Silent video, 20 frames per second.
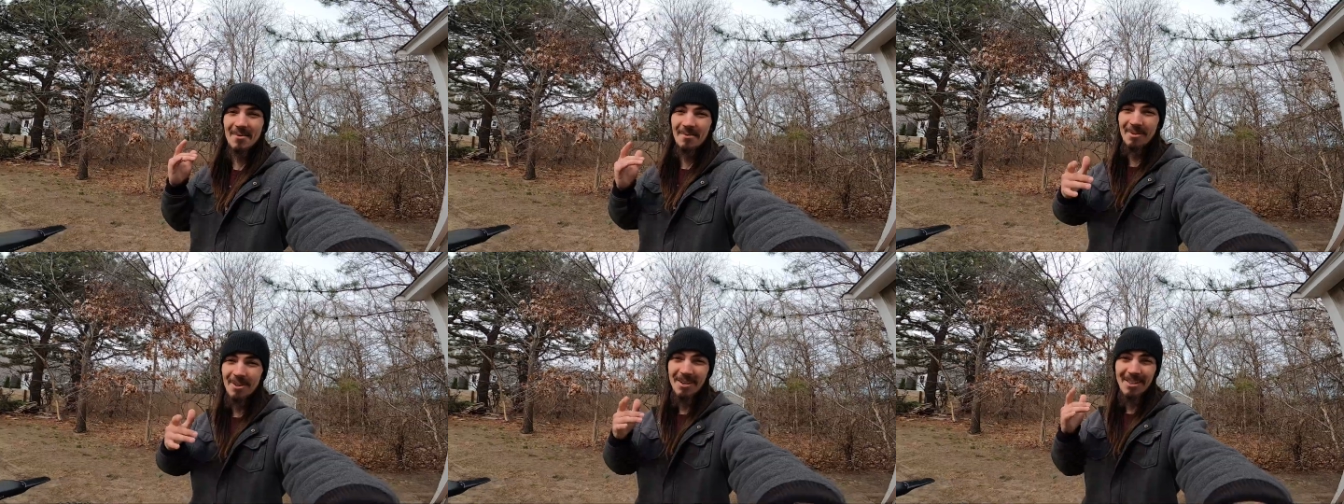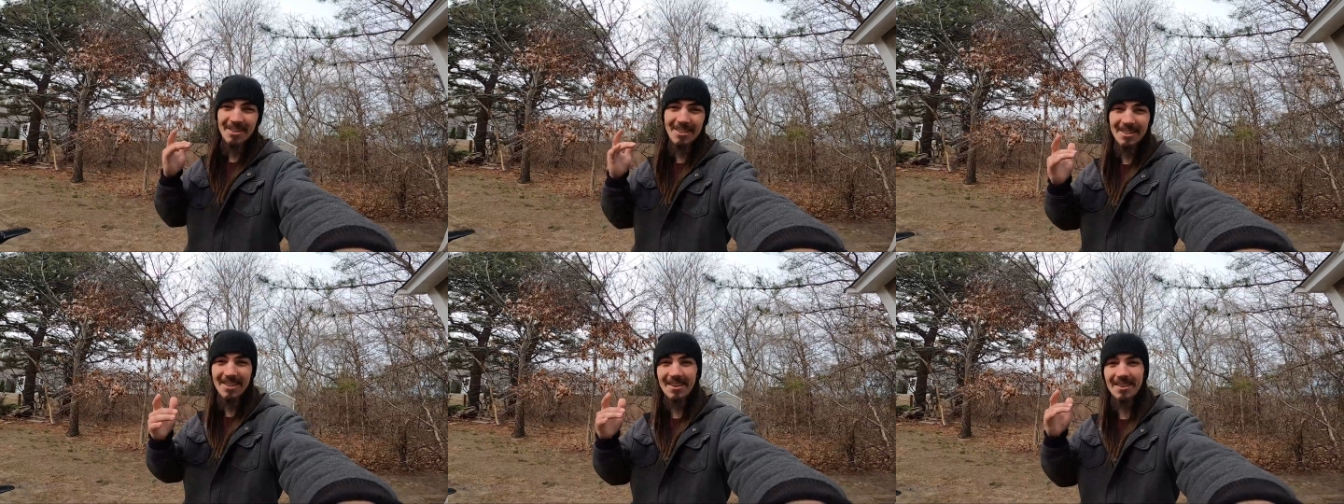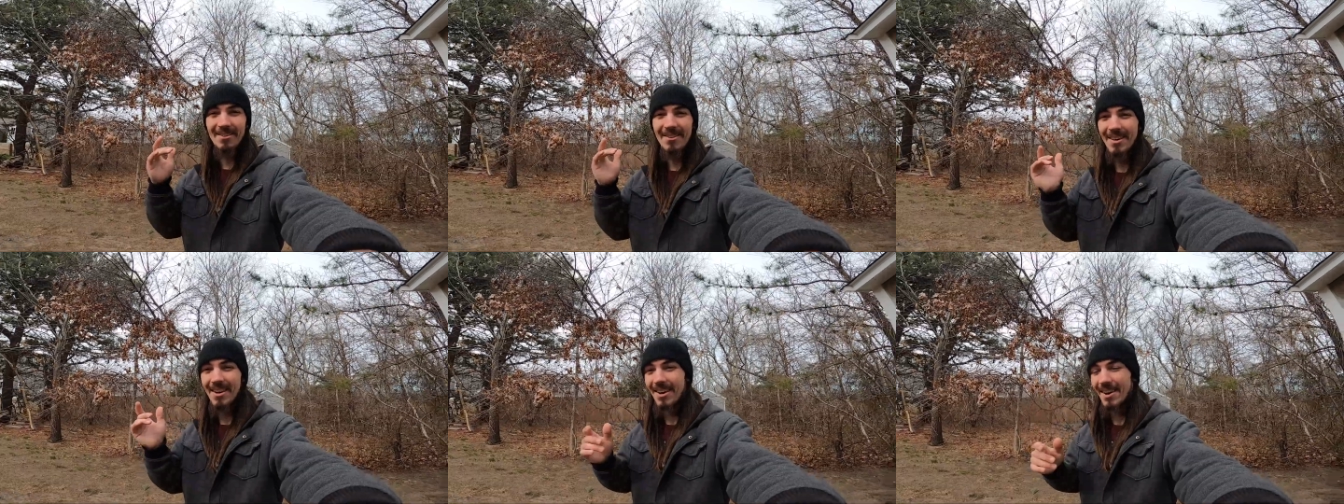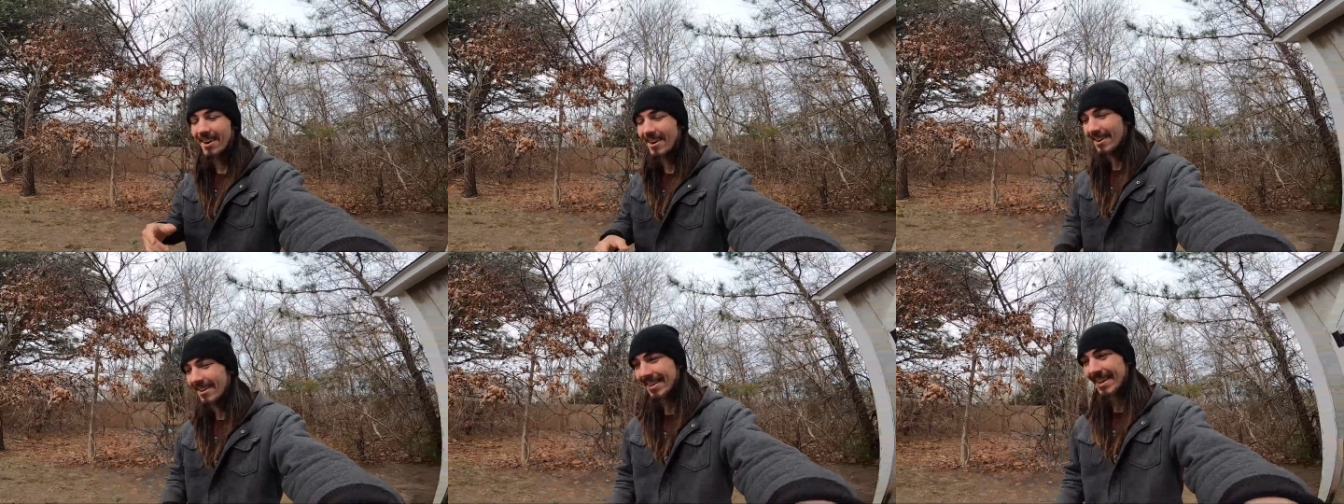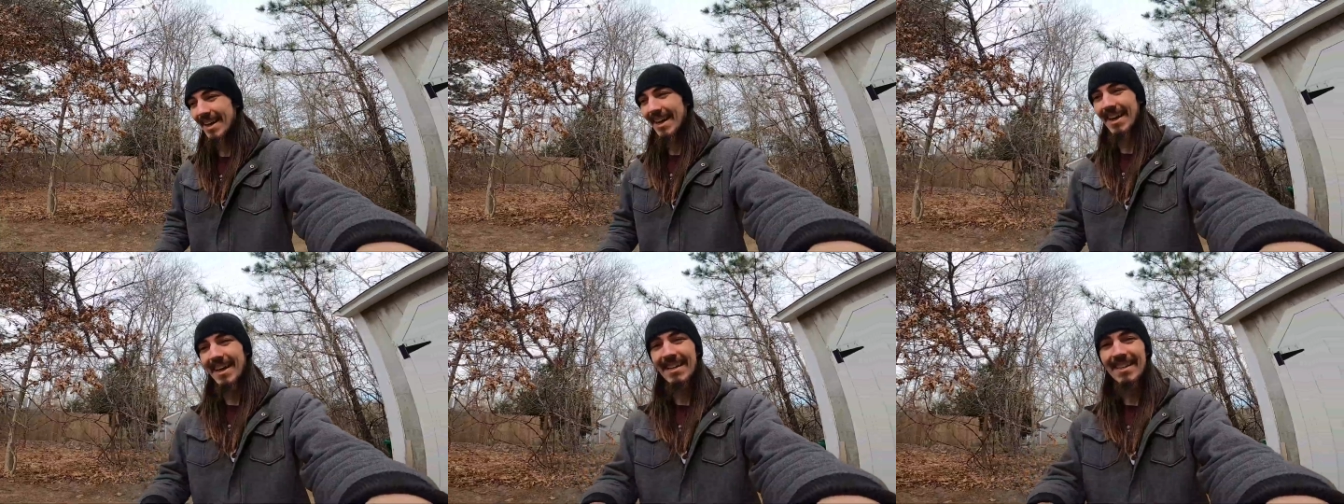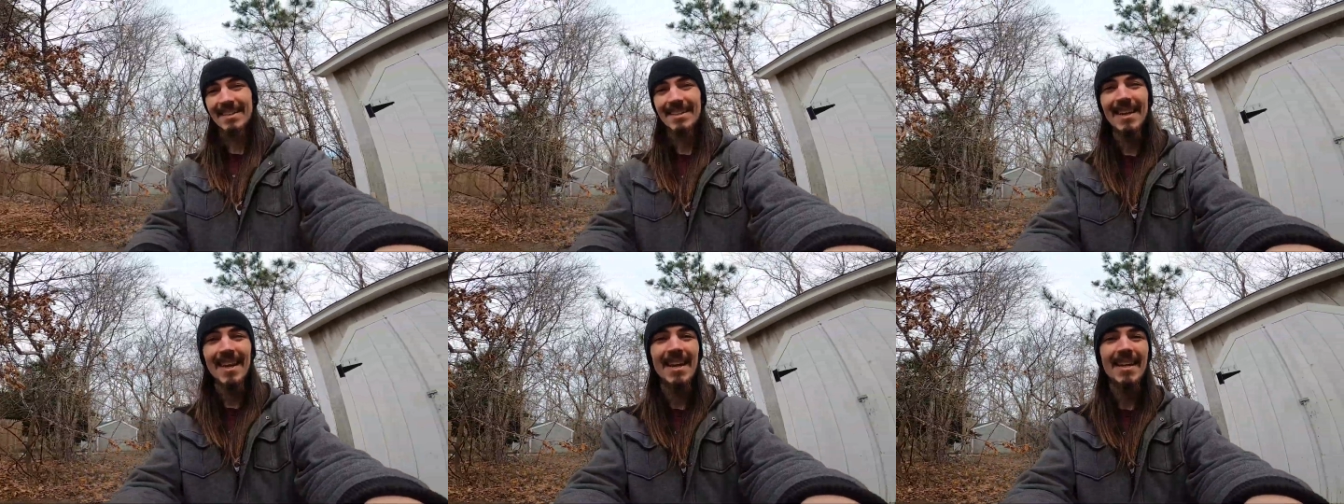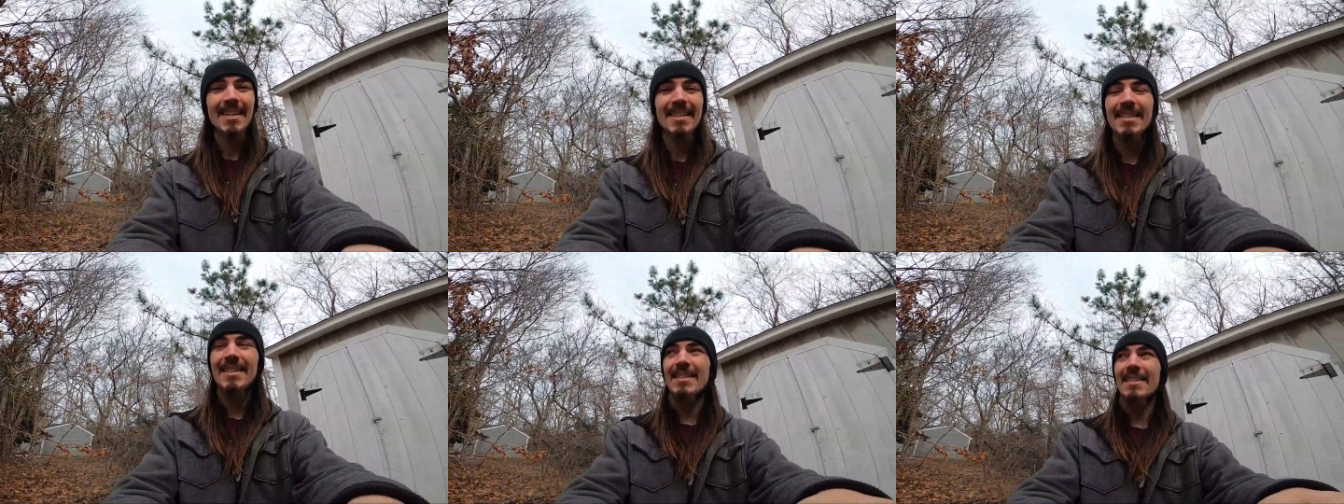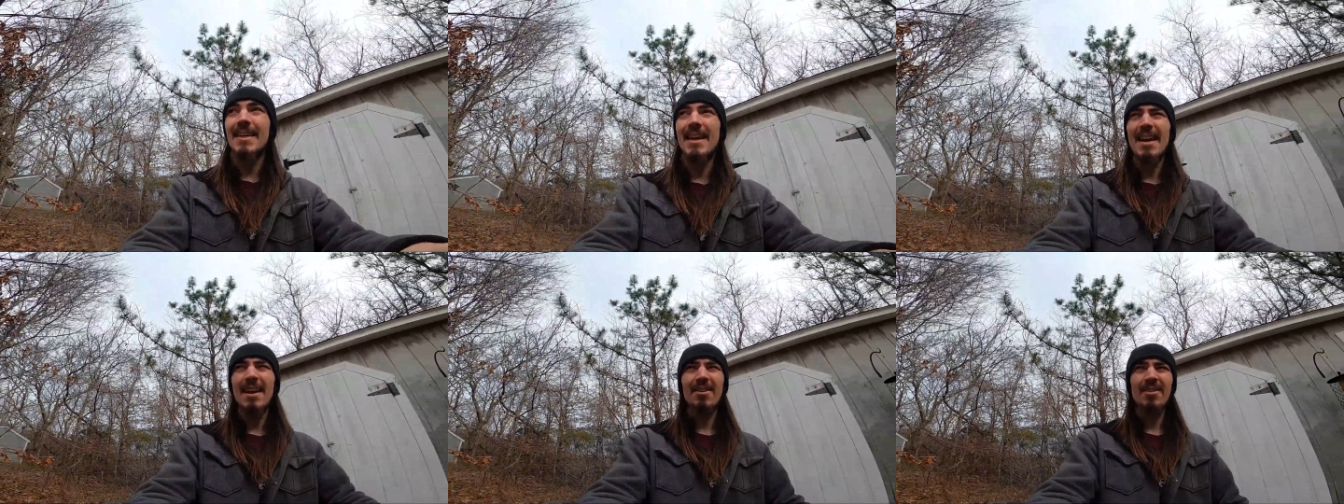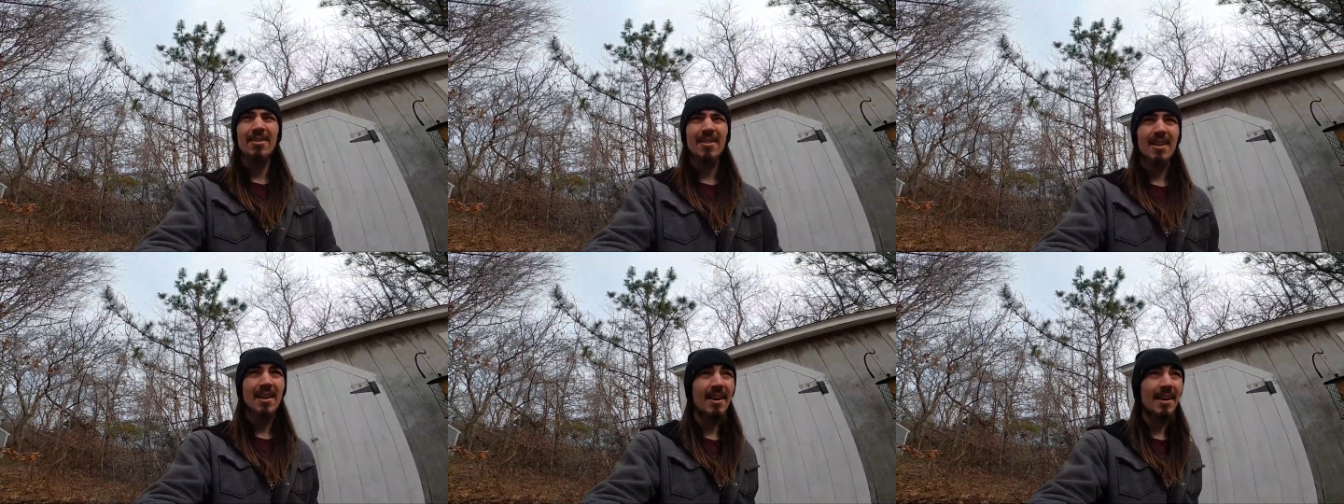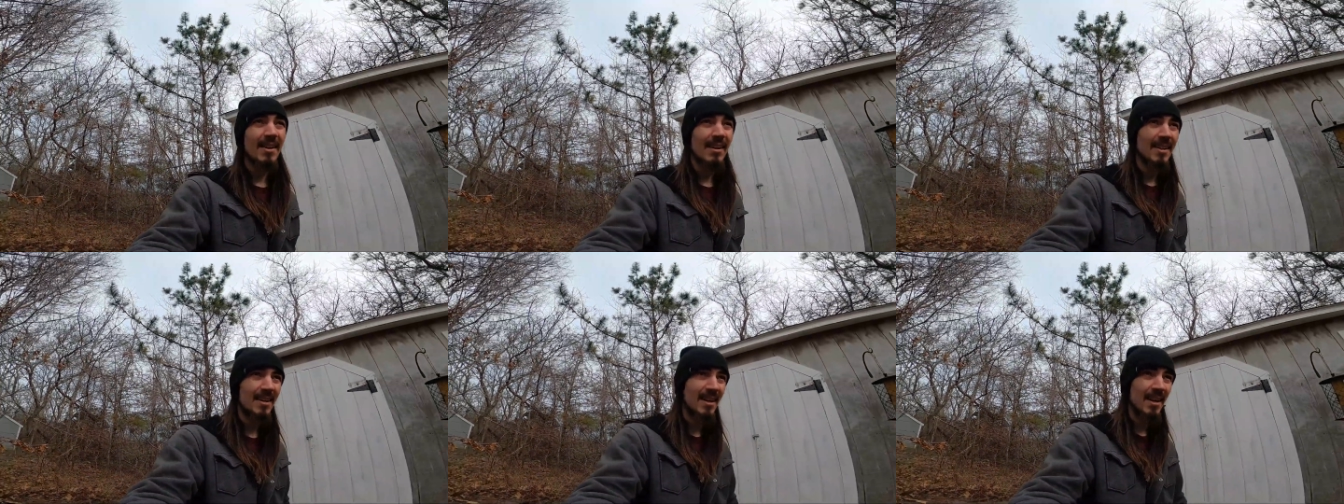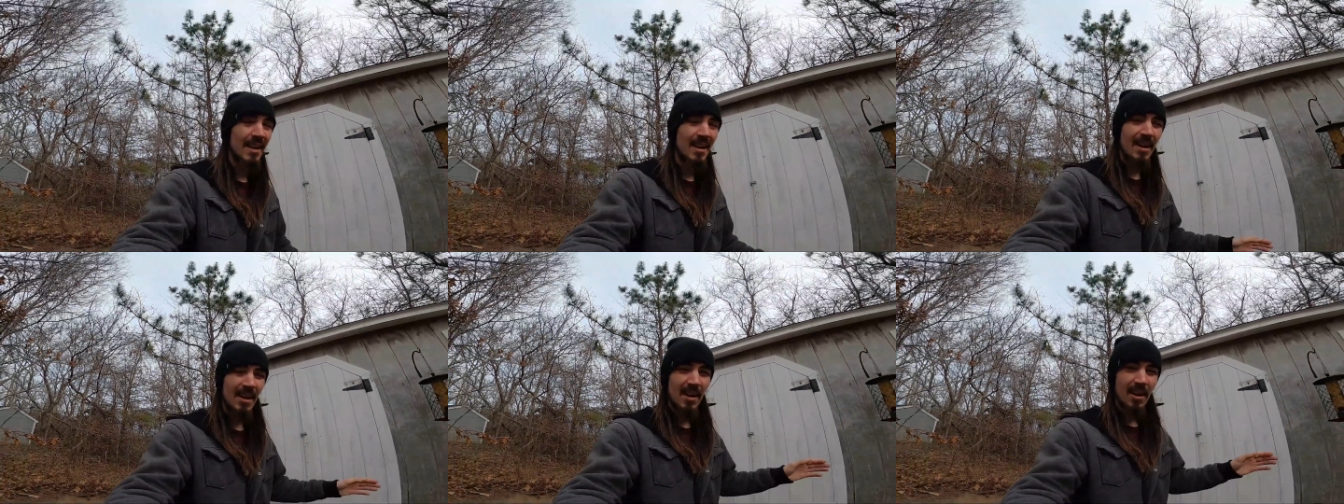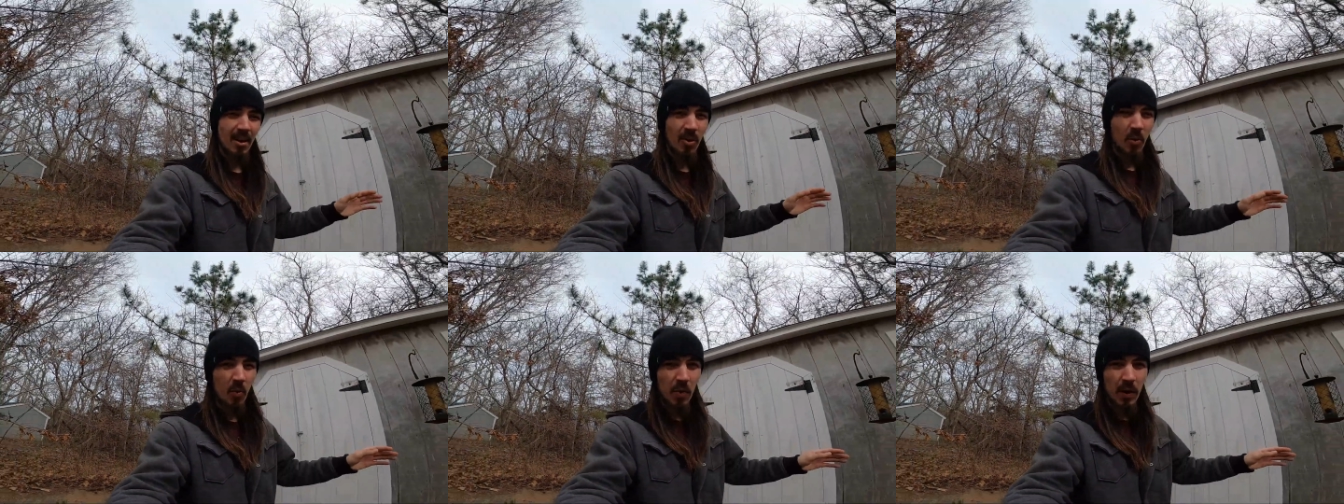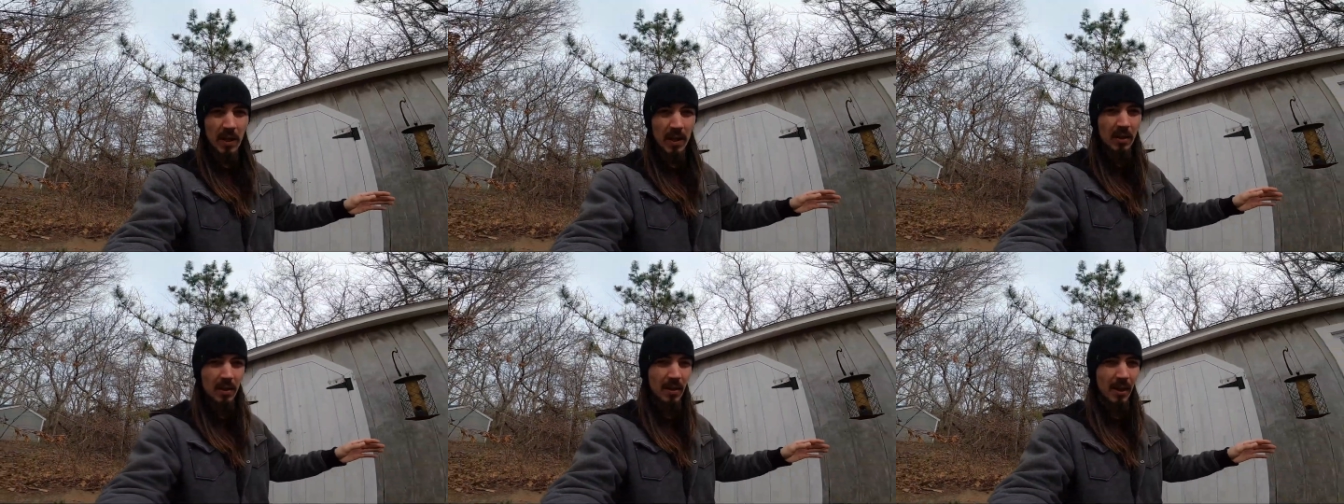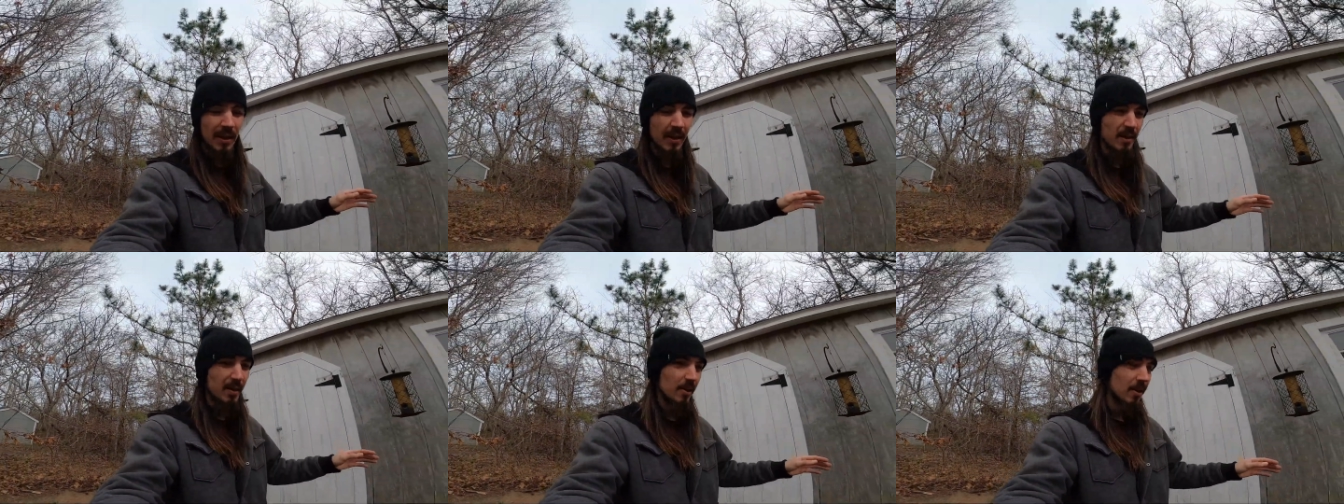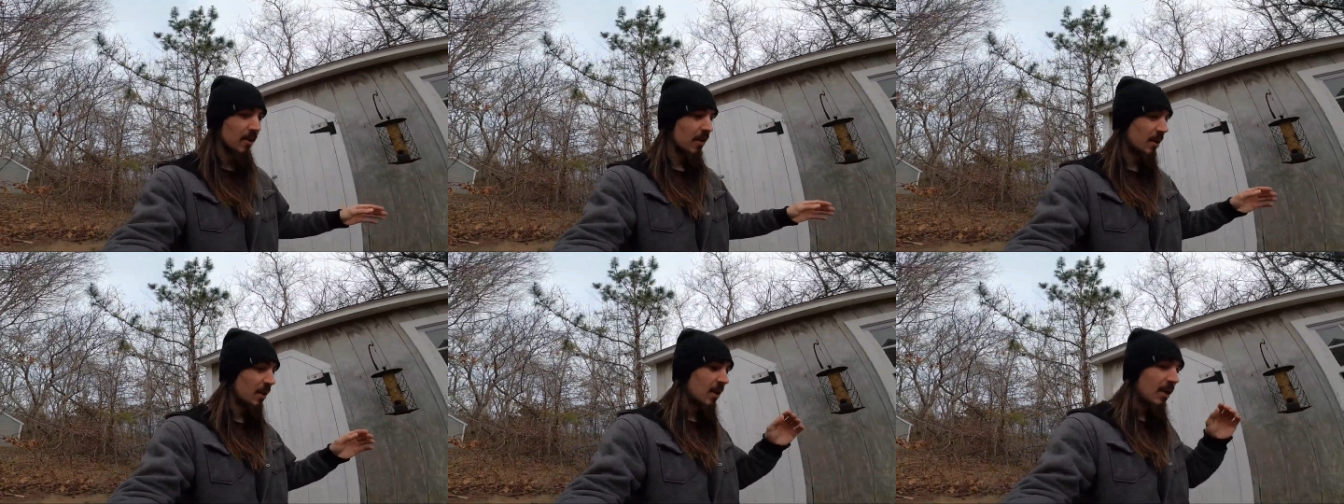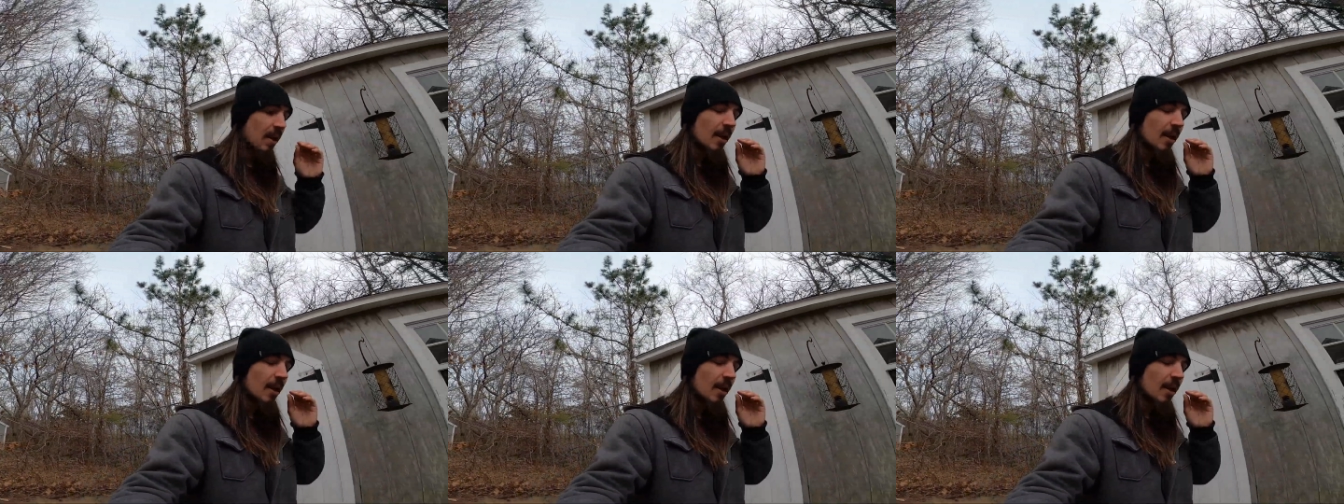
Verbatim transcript: What is going on, guys? It is now like a week later,